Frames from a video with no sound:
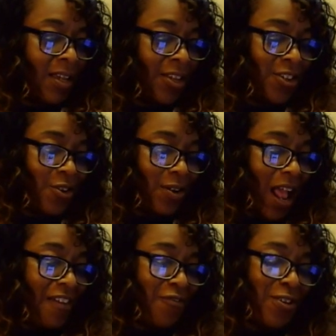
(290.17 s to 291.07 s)
You know what?
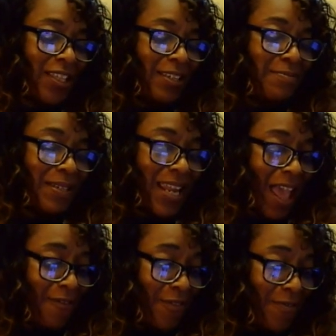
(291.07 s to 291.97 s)
I've really been
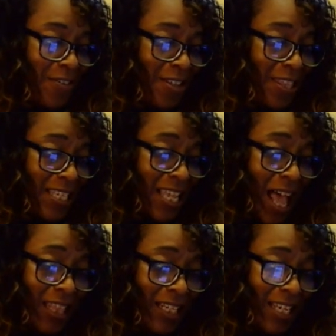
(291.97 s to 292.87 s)
having fun this
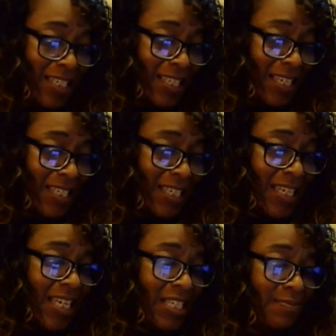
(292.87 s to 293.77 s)
holiday season.
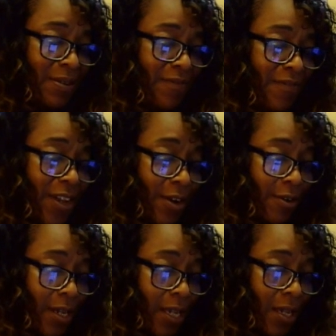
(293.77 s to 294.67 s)
It's been
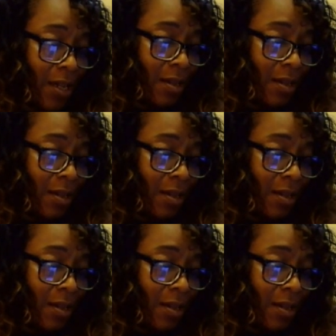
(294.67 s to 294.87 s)
very